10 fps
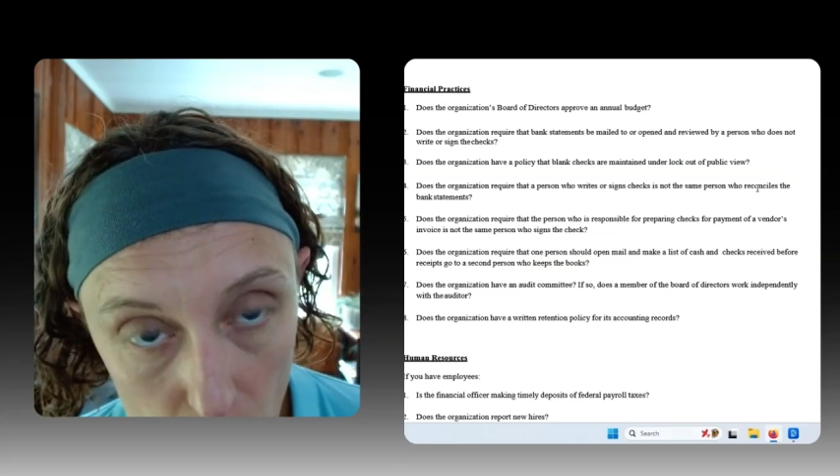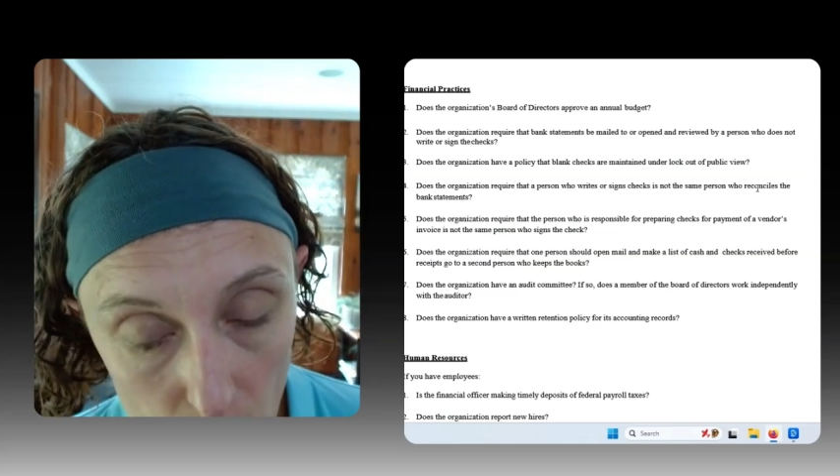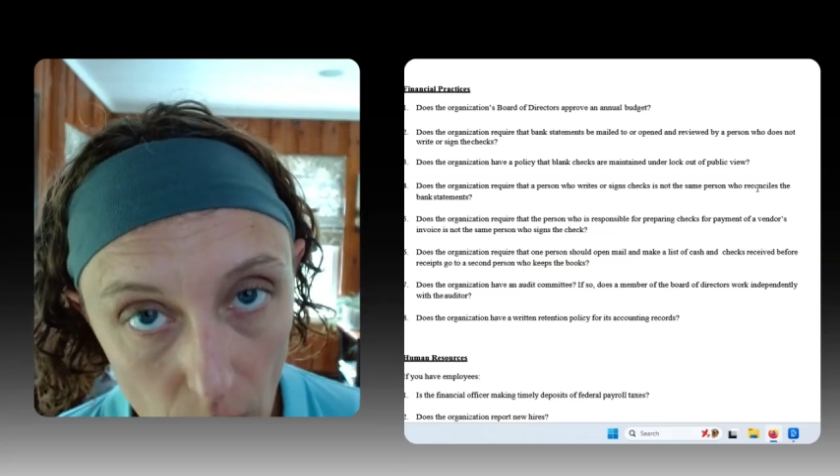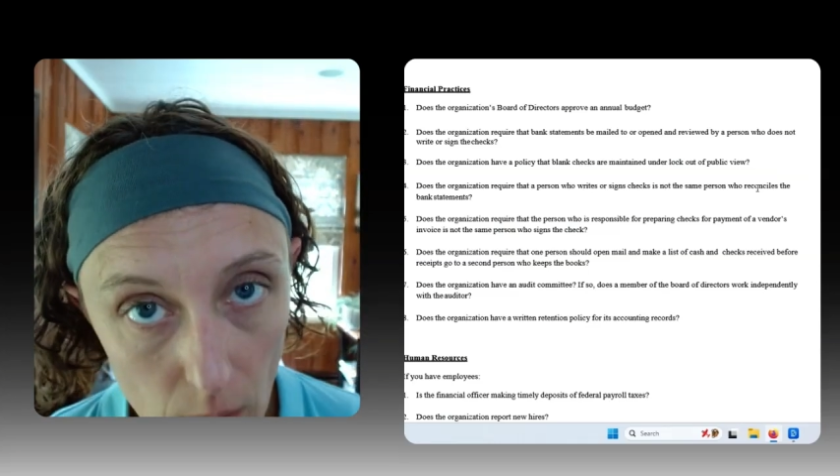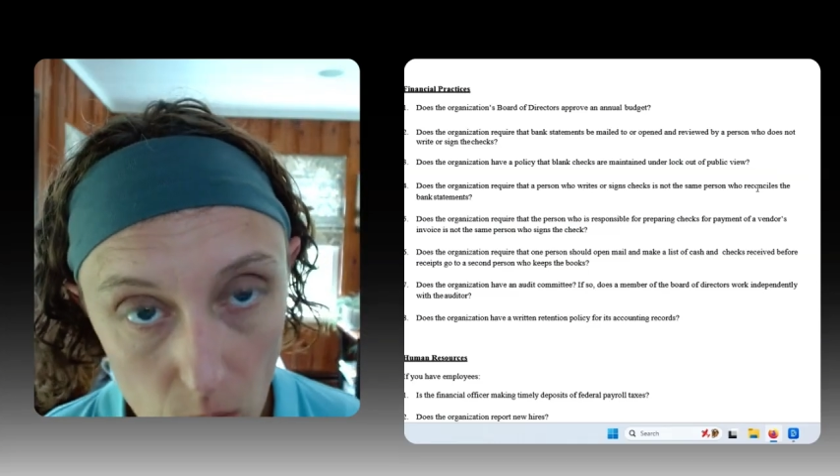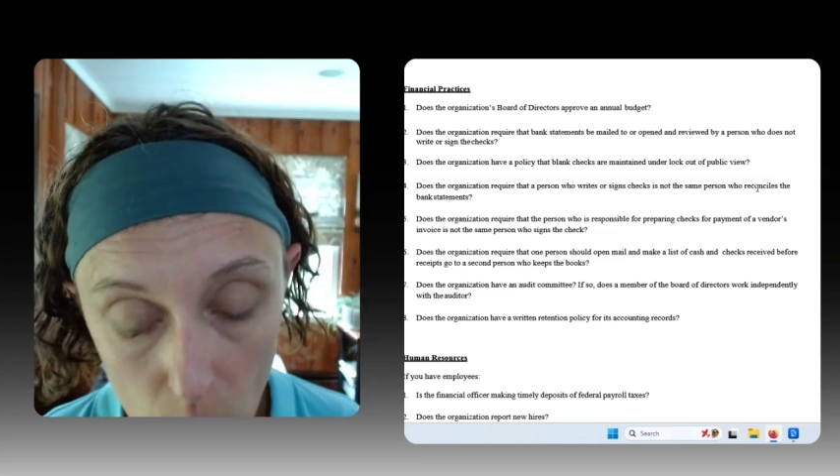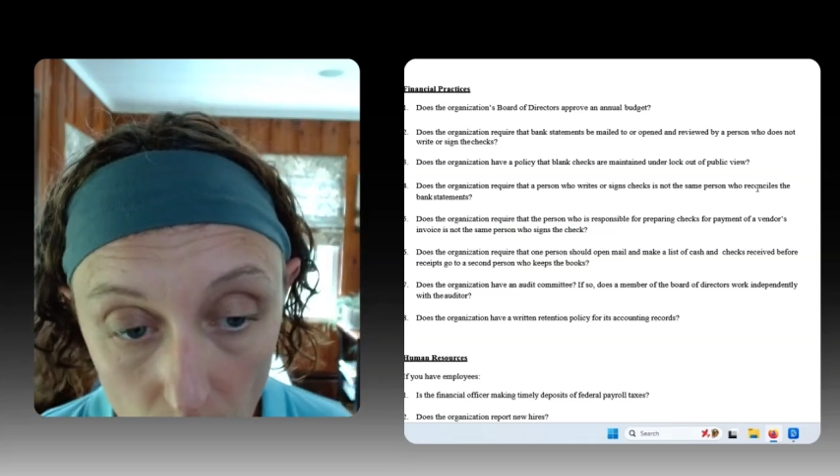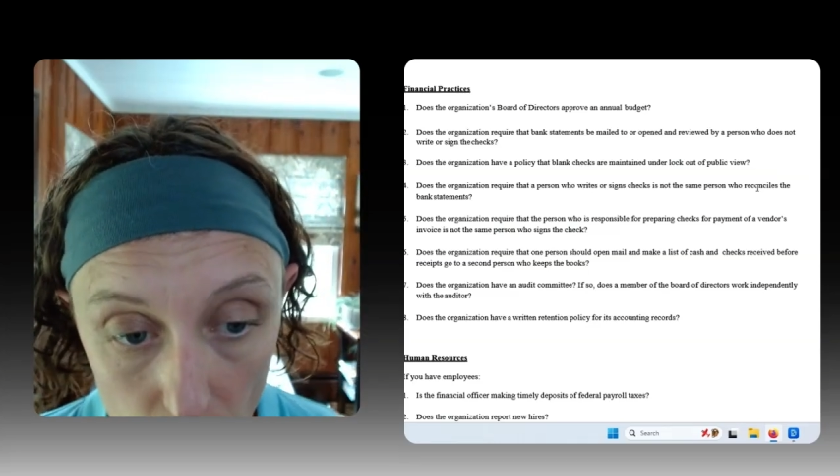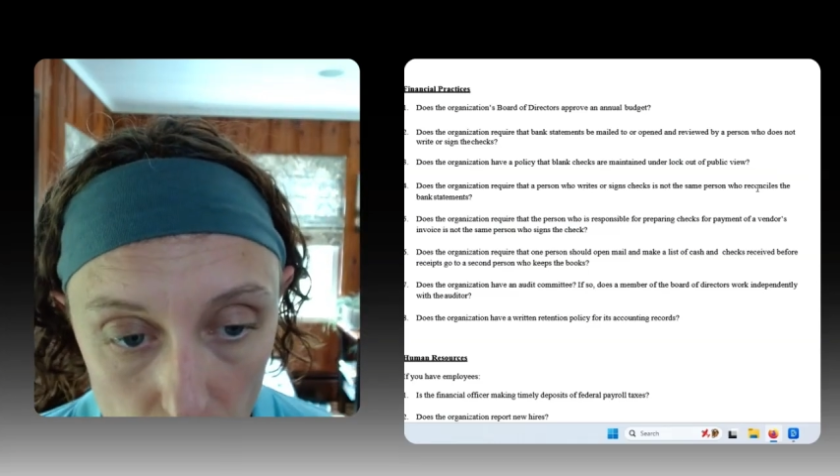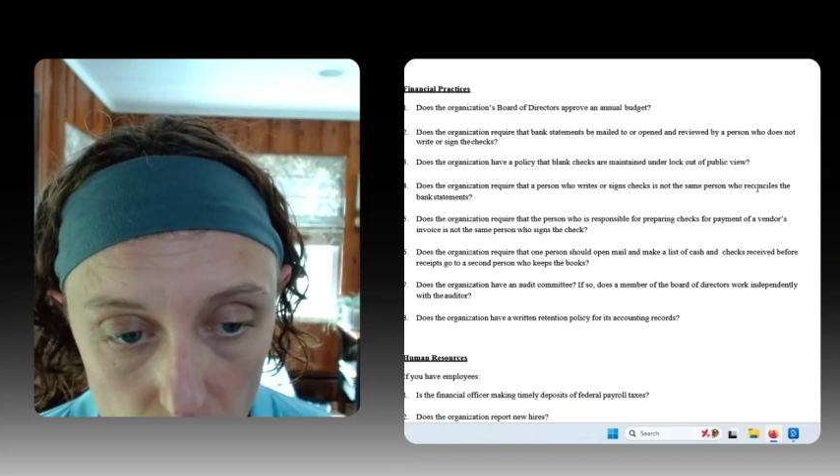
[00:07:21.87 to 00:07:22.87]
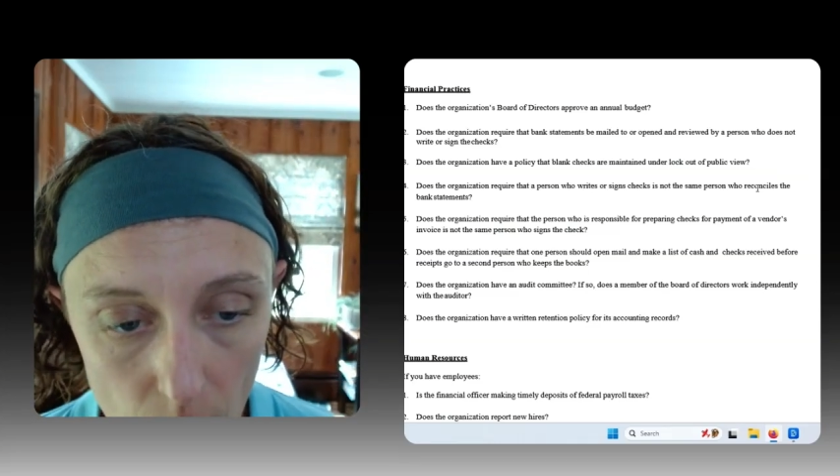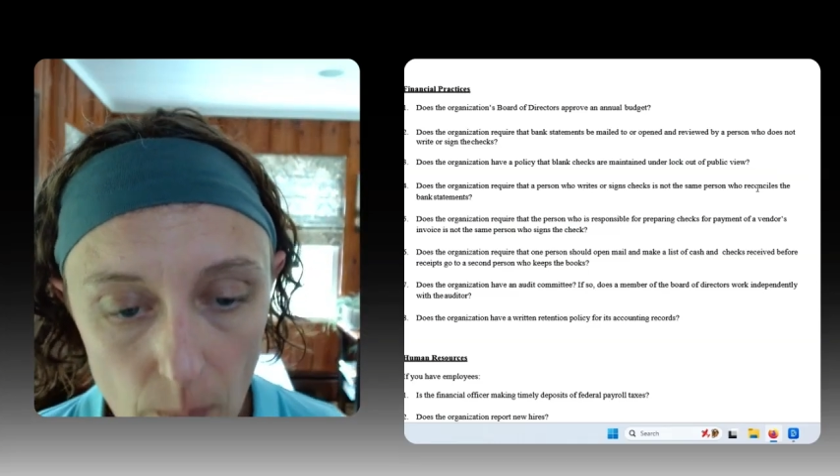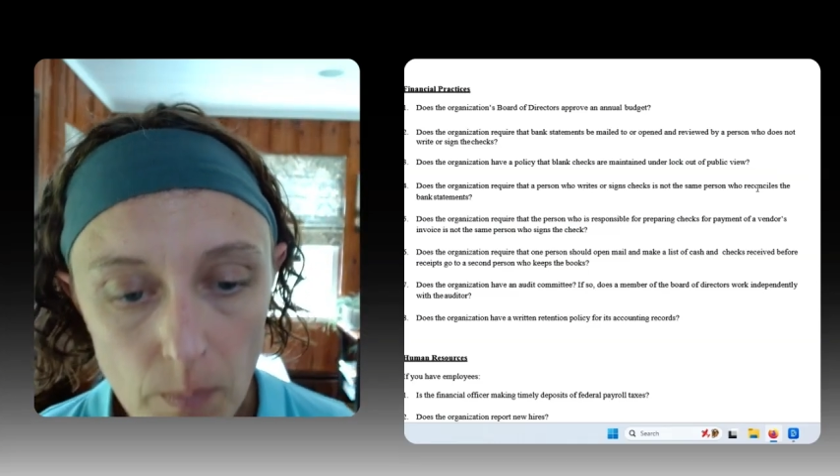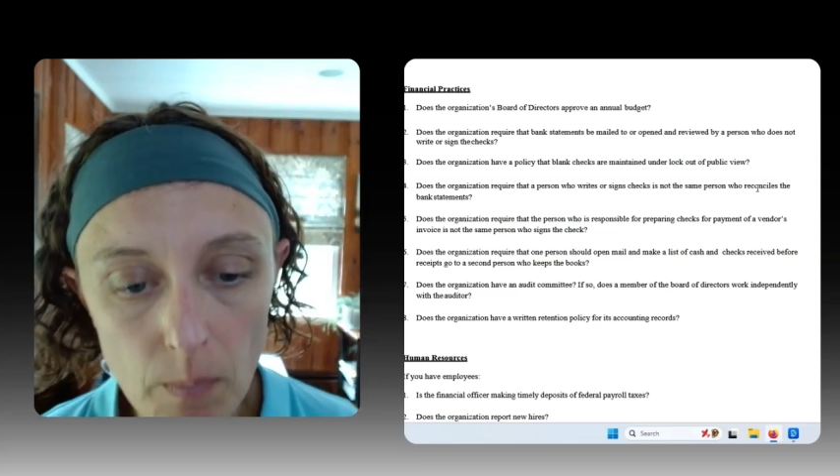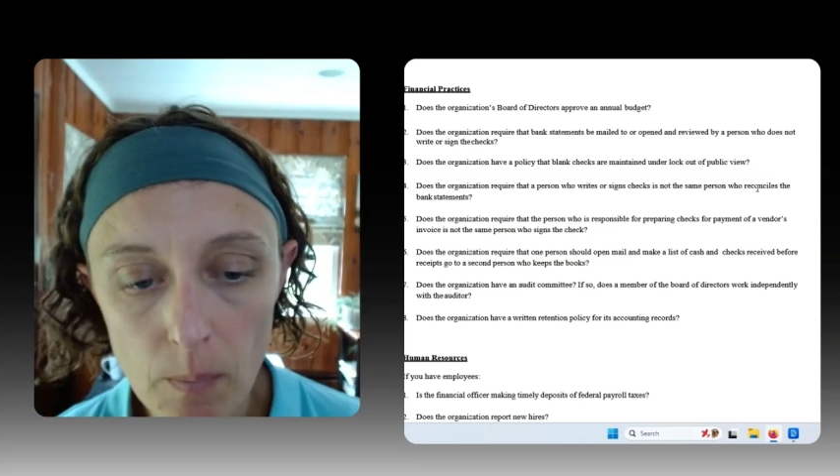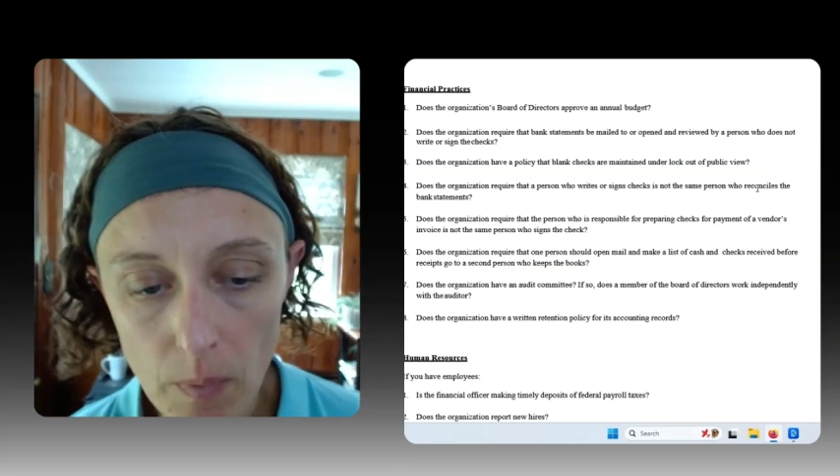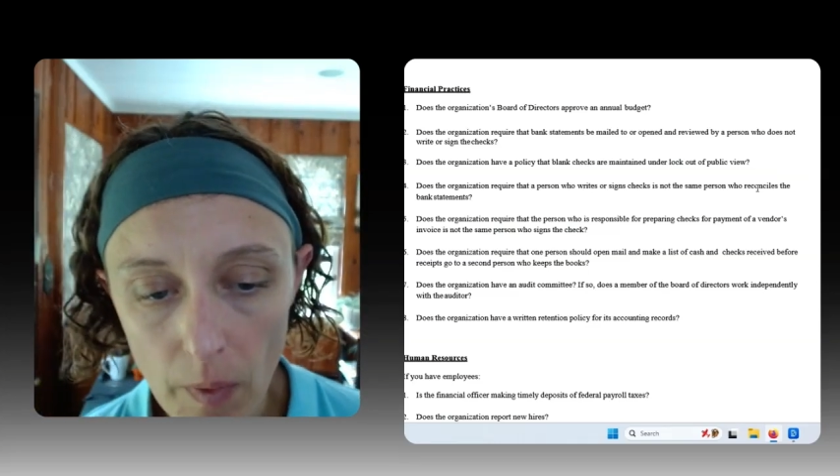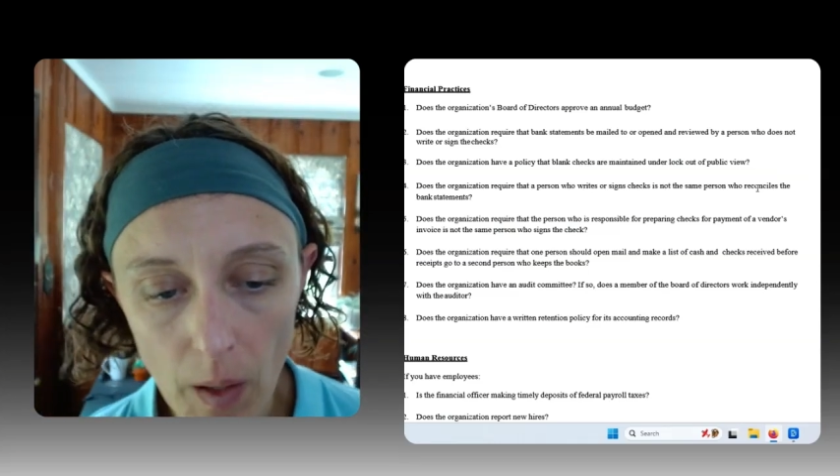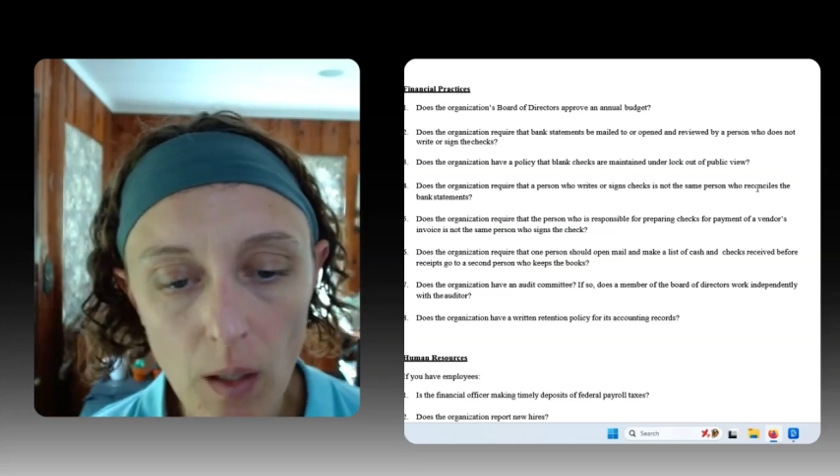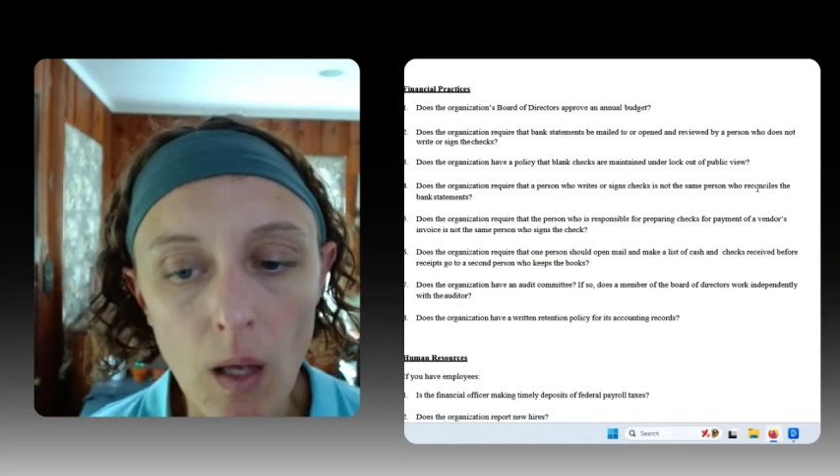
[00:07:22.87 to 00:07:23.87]
who's signing the check are the same
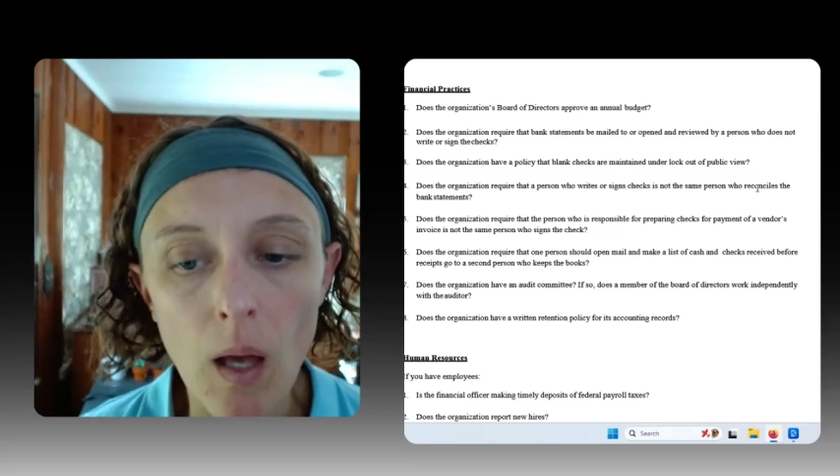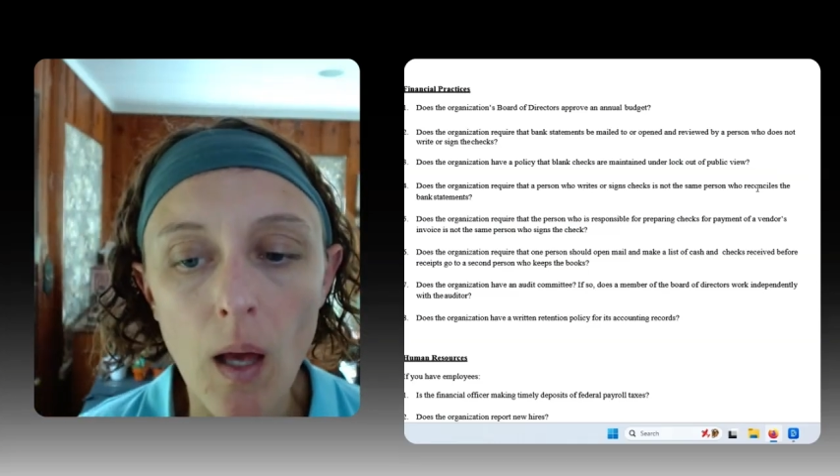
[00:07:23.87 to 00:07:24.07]
thing.